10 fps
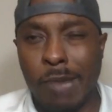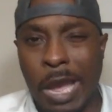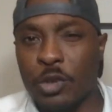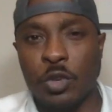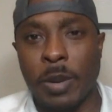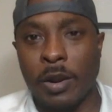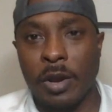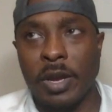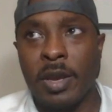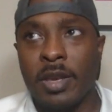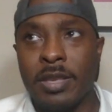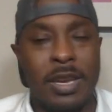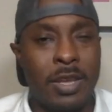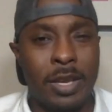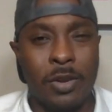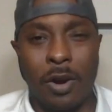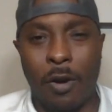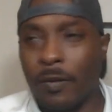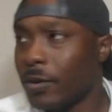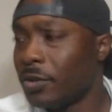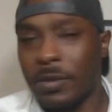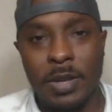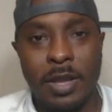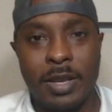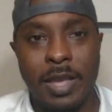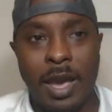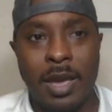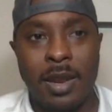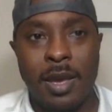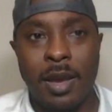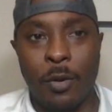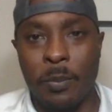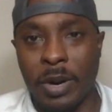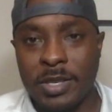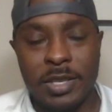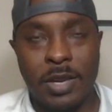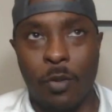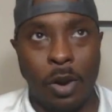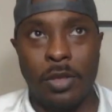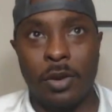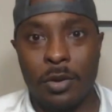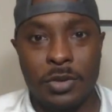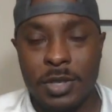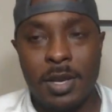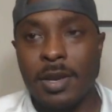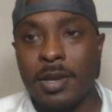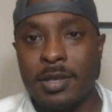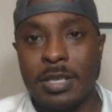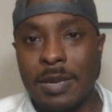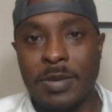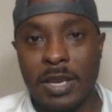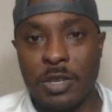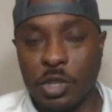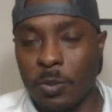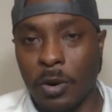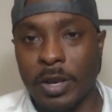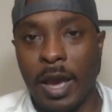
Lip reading: Andrew Berry, didn't he like go to Harvard or something like that? Or Princeton, one of those? Seems like he's a smart